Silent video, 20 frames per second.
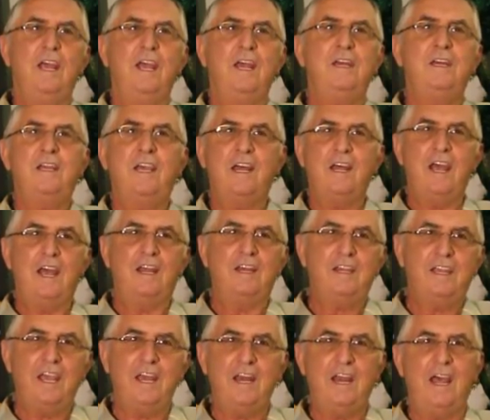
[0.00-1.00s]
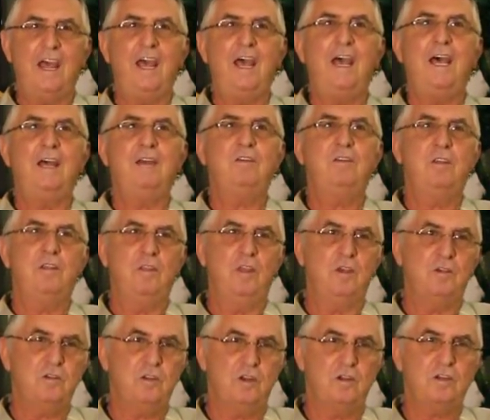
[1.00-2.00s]
and can, can add to
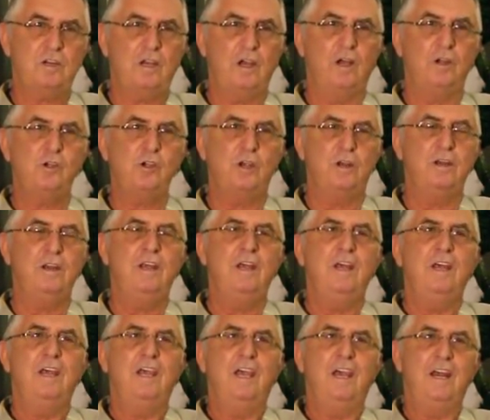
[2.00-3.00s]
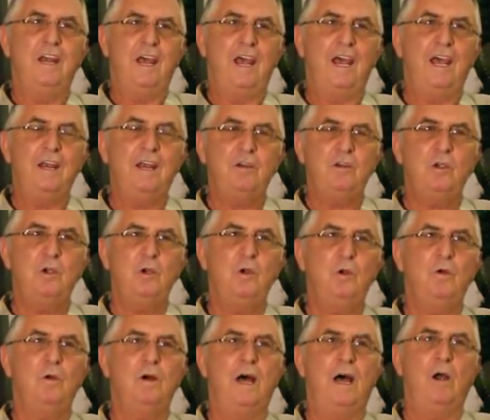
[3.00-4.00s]
this discussion and add
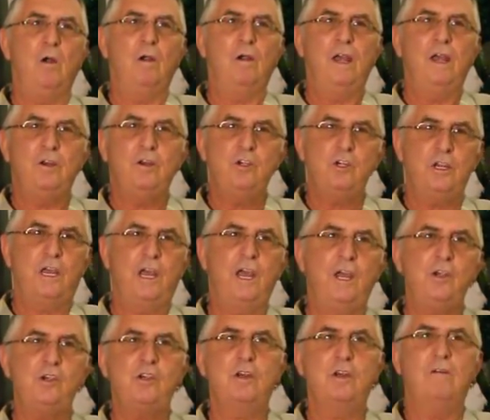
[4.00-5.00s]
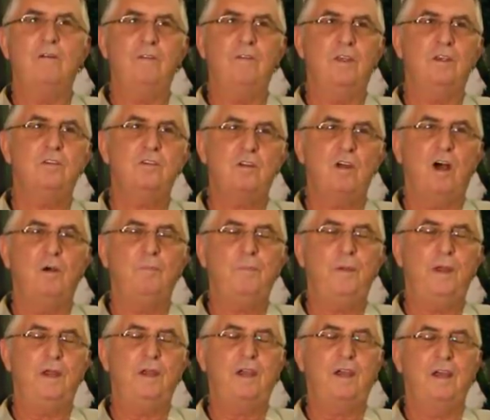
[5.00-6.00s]
to our education of this
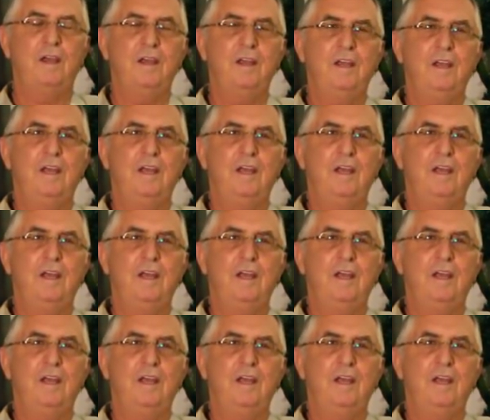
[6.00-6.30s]
topic,